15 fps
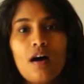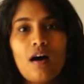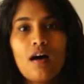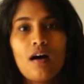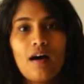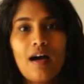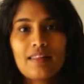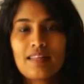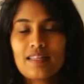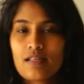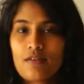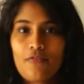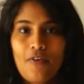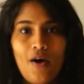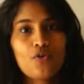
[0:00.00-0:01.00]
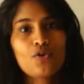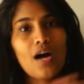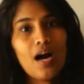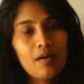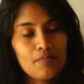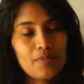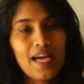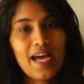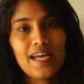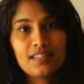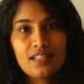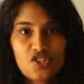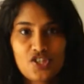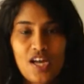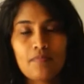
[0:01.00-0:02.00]
and these are found behind
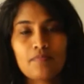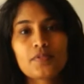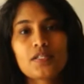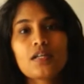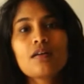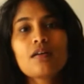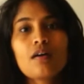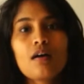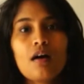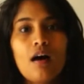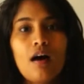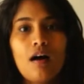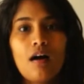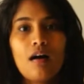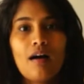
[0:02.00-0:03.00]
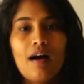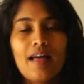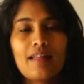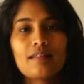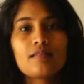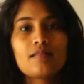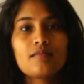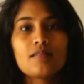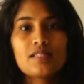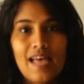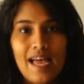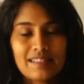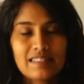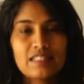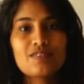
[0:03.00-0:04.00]
the chapter and this
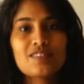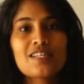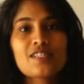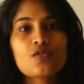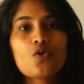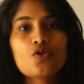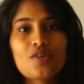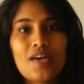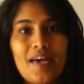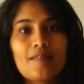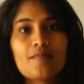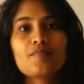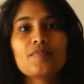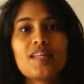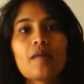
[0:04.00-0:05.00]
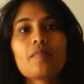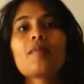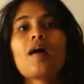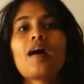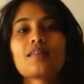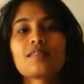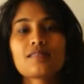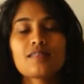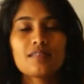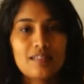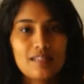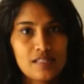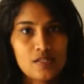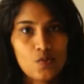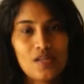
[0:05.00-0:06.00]
activity is going to help them answer
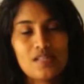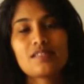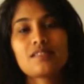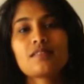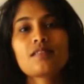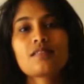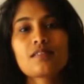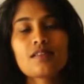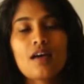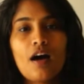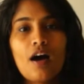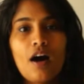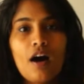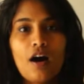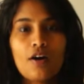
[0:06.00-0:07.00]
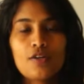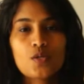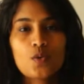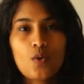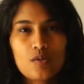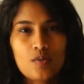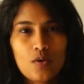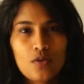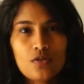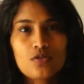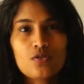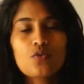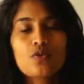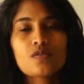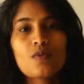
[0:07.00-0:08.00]
these questions. So what we're going
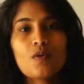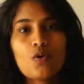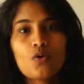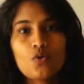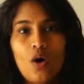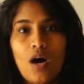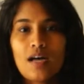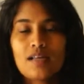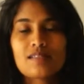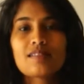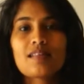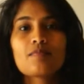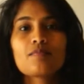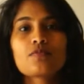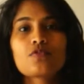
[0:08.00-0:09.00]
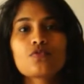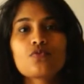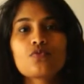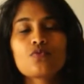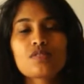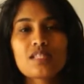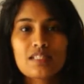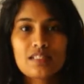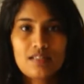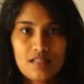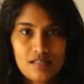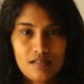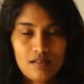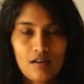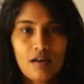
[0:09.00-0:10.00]
to do is we're going to ask them to sit in a
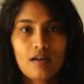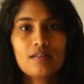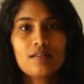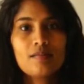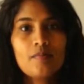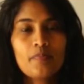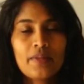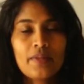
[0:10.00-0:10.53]
circle